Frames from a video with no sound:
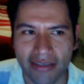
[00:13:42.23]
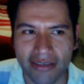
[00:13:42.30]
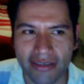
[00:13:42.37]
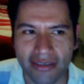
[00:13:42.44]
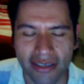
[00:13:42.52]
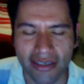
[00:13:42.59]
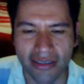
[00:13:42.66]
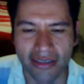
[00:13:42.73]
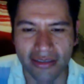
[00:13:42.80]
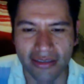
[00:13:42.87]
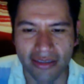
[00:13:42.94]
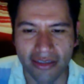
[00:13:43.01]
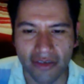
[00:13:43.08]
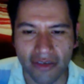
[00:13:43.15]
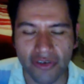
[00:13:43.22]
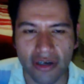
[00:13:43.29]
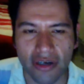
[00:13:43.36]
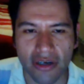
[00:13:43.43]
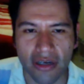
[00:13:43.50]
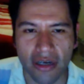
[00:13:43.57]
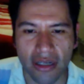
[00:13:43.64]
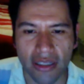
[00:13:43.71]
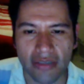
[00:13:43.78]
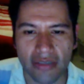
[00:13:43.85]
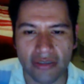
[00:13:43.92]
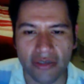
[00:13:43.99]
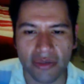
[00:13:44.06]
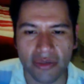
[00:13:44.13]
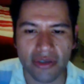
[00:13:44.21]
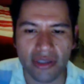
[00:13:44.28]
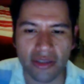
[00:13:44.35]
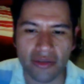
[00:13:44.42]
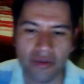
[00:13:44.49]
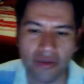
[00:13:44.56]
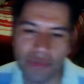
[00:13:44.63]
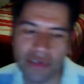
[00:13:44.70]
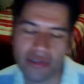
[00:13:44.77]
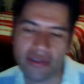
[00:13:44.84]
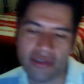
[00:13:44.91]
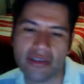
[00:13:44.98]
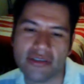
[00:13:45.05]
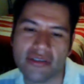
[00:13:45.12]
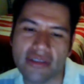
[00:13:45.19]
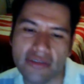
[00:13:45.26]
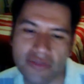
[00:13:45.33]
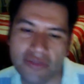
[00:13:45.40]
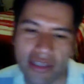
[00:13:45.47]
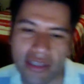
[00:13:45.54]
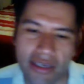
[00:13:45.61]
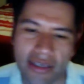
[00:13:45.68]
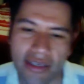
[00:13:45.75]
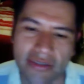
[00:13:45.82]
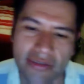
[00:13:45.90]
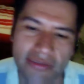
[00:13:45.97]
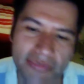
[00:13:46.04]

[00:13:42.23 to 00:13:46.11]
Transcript: so, yeah. No, for her colleagues, she was going to do a presentation of etiquette.